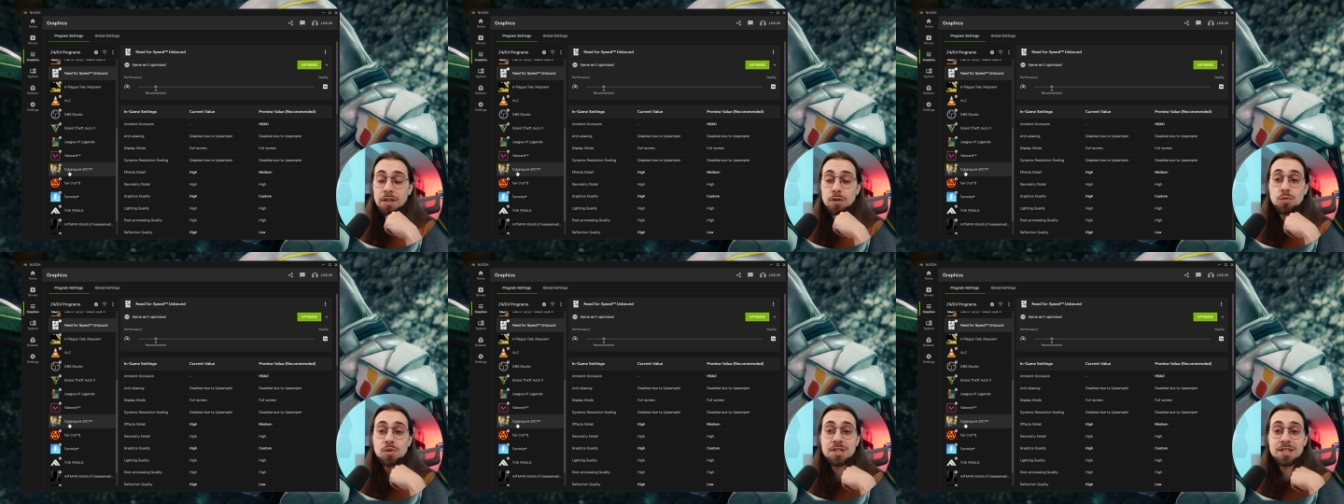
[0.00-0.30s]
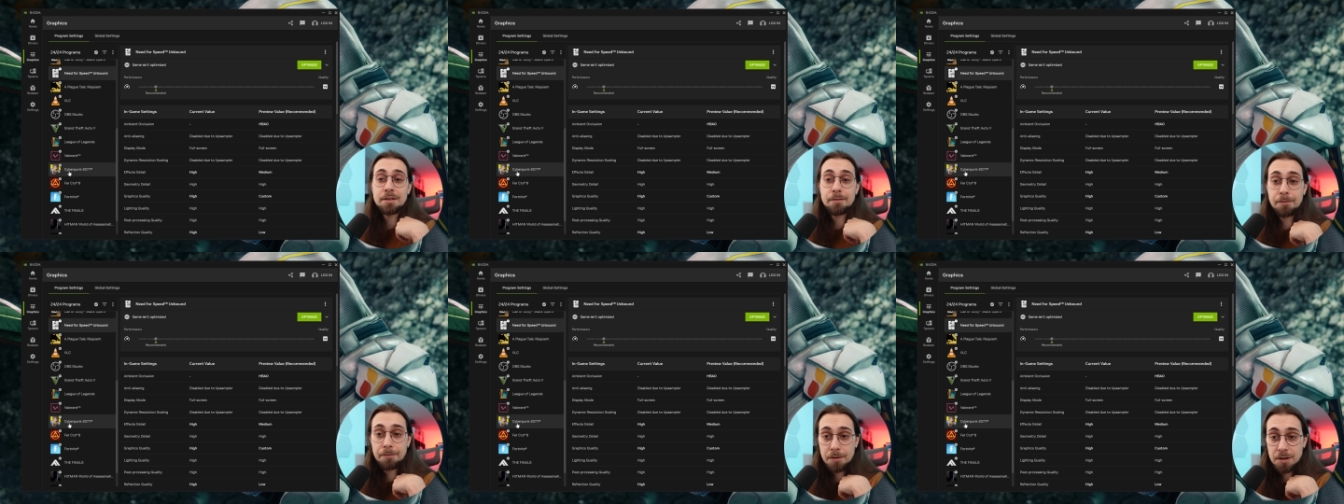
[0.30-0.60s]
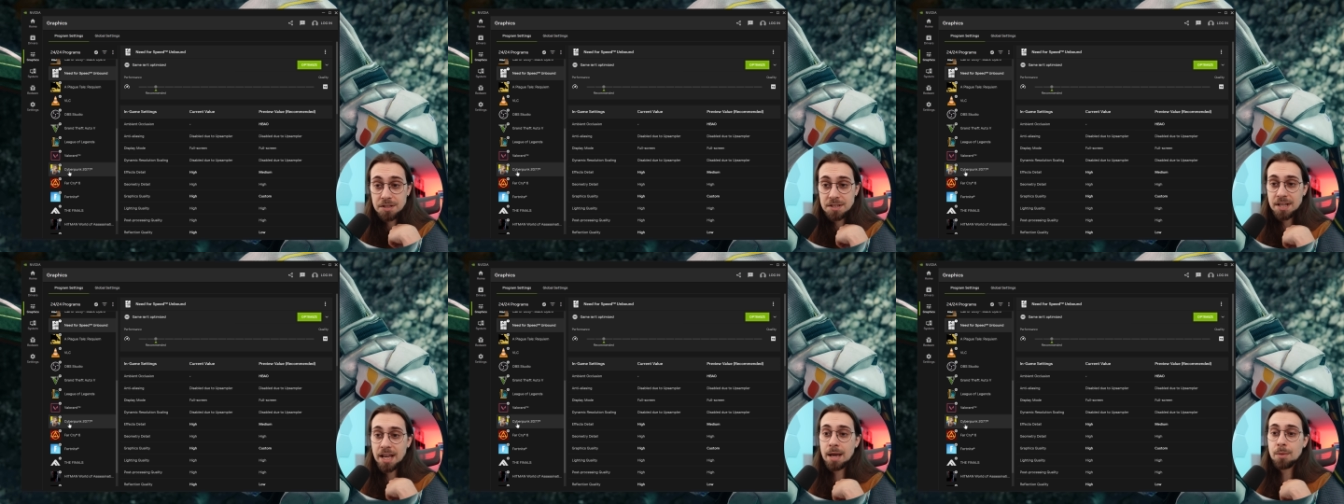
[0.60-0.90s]
It was the
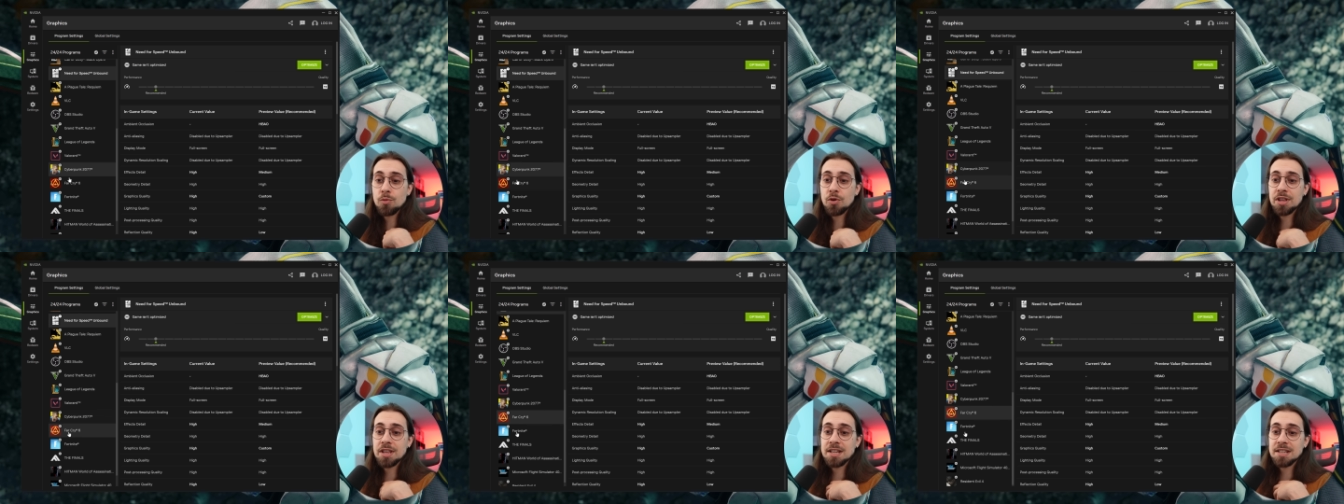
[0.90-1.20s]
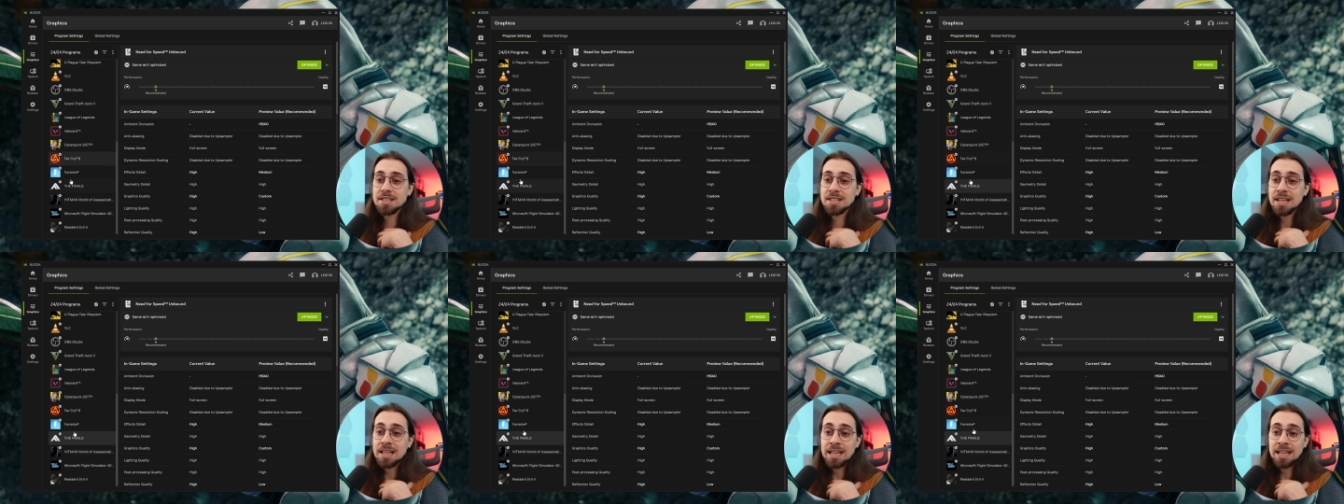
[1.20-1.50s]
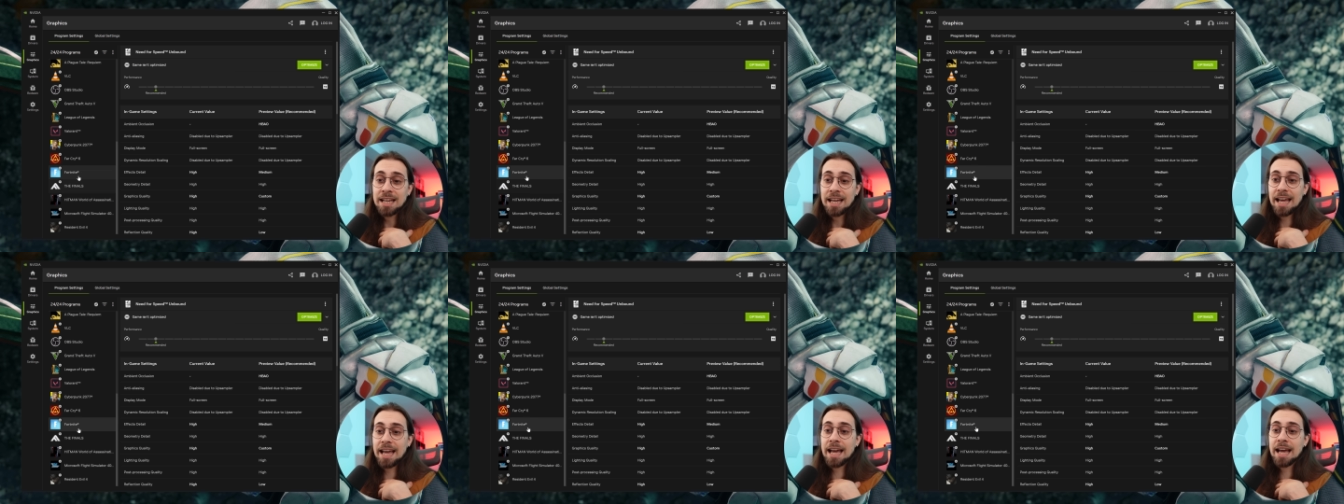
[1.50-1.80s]
first game with it,
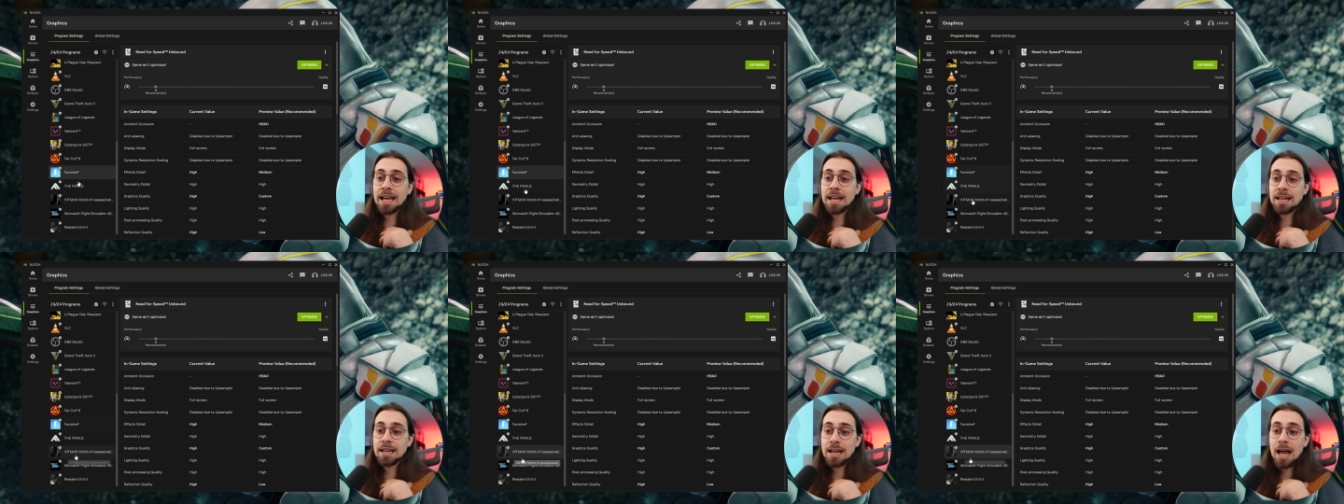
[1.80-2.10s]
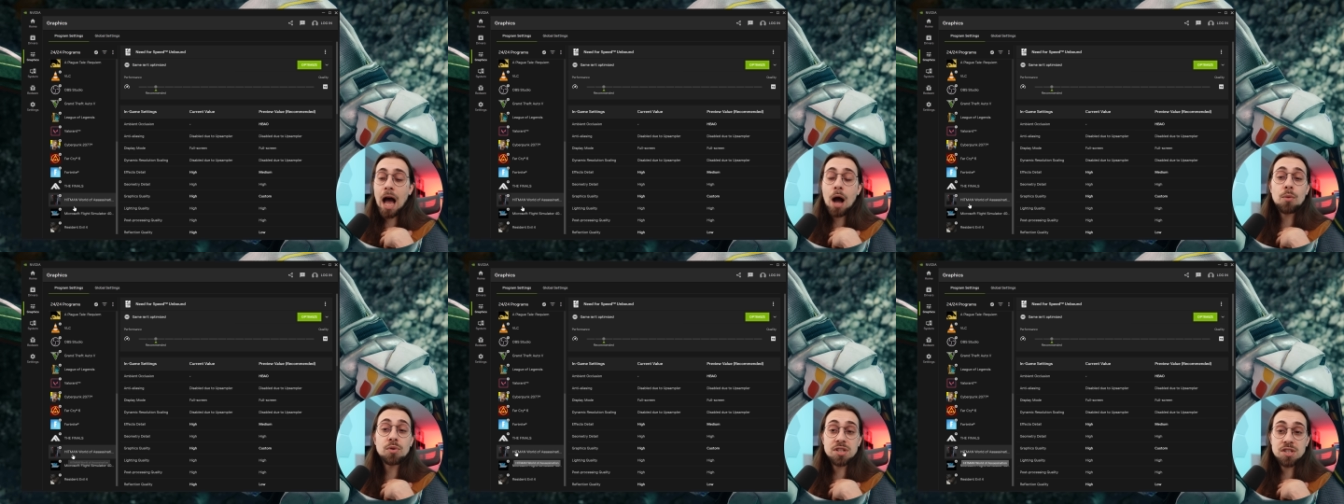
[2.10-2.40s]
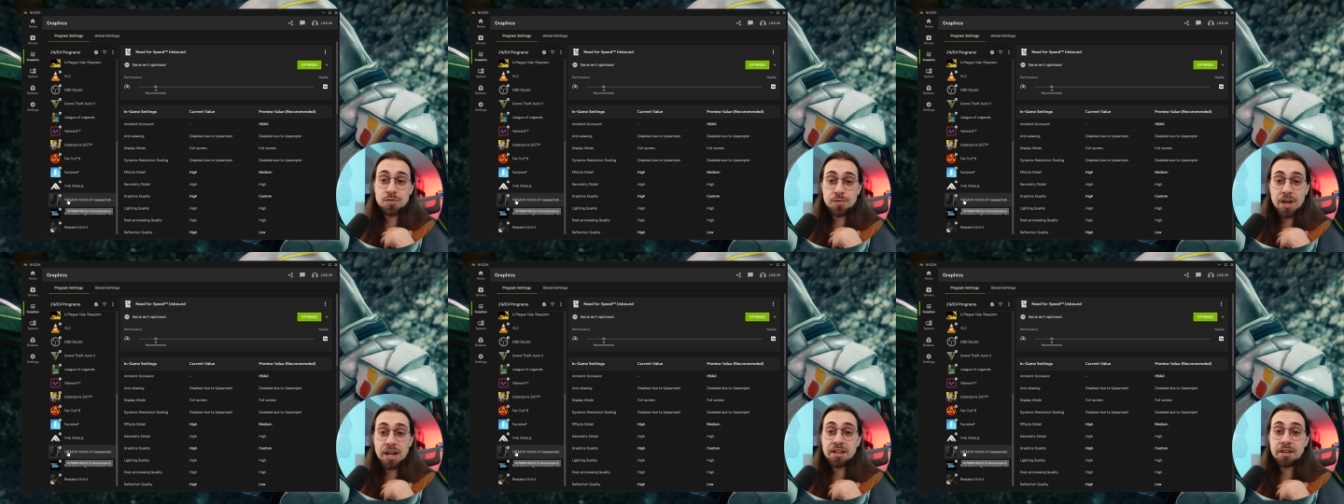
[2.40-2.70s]
and I
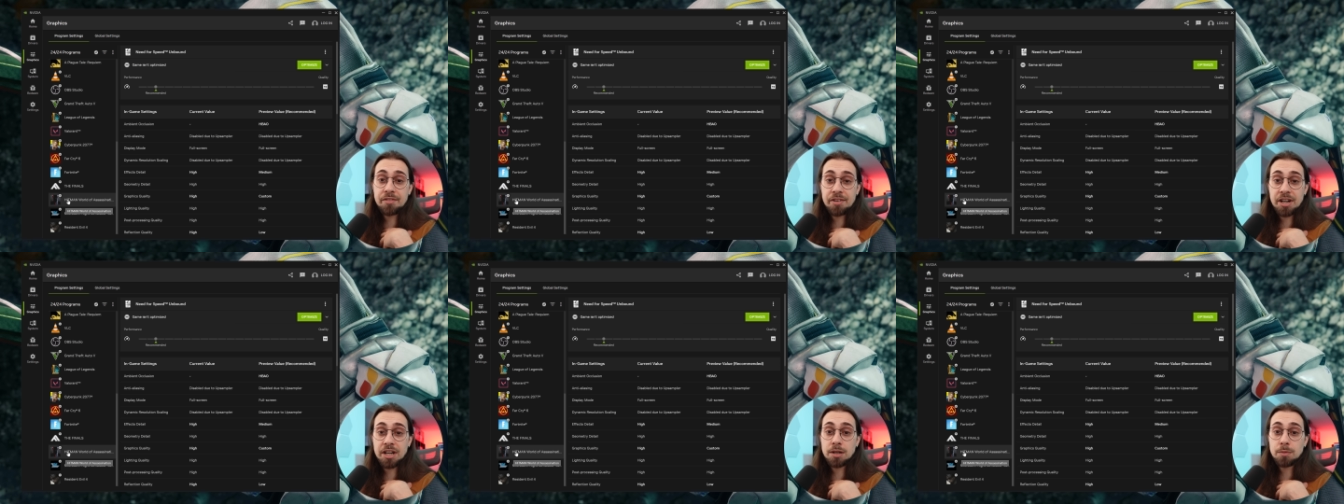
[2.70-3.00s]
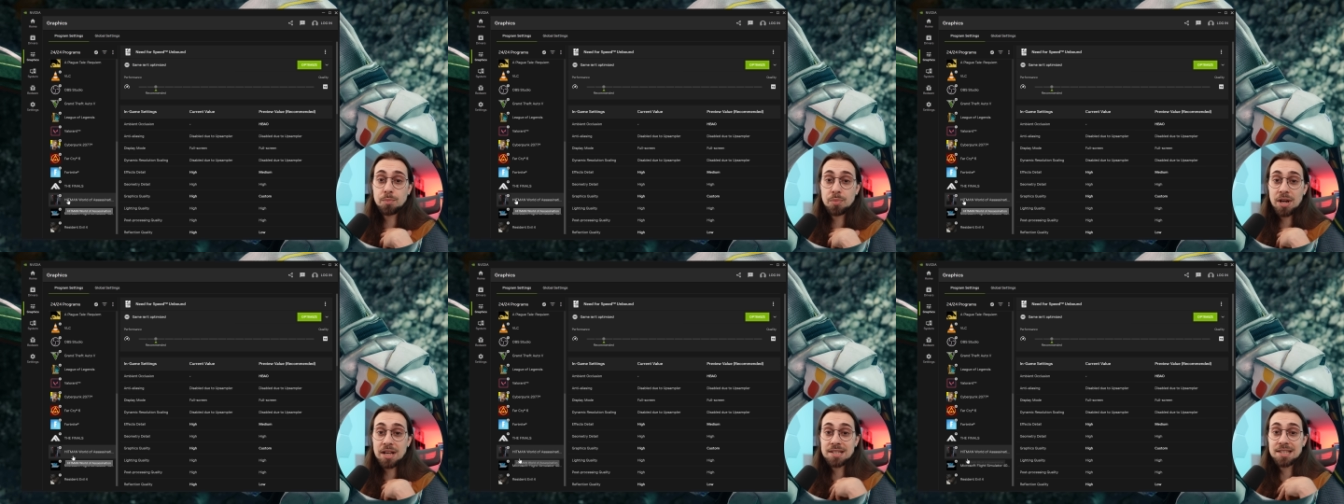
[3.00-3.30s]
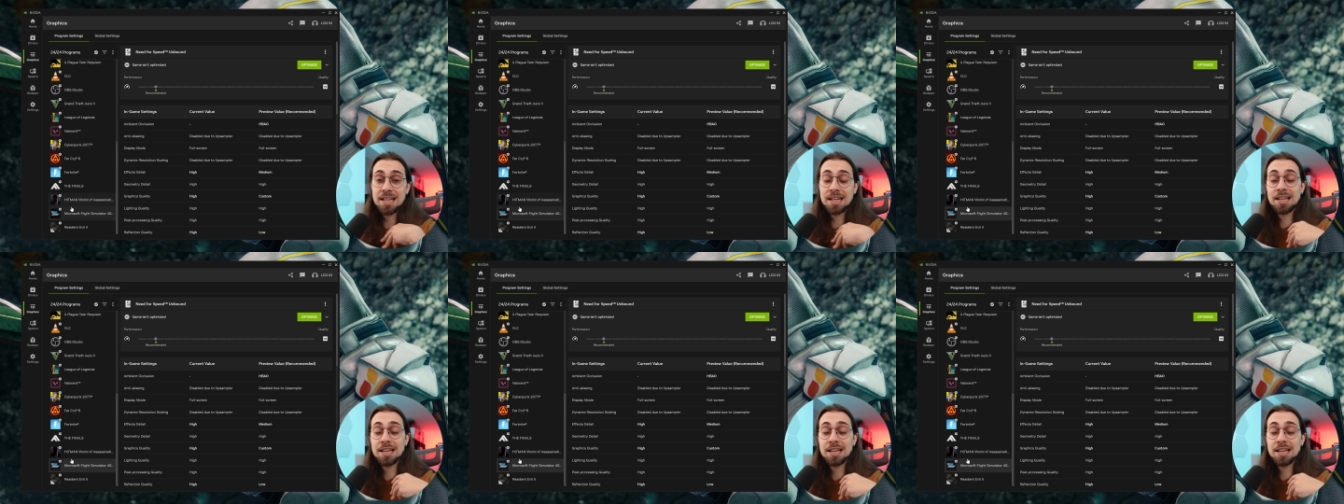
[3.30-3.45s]
was very, very impressed.